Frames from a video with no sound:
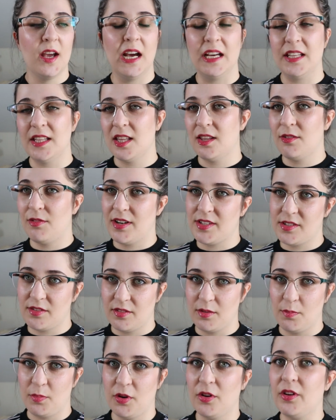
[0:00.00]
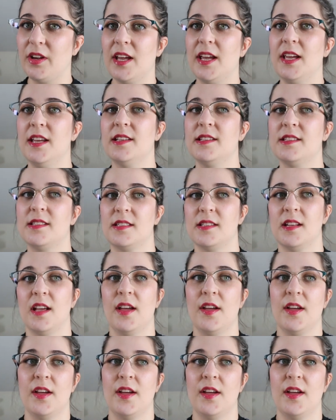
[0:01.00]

And then the rest of the book is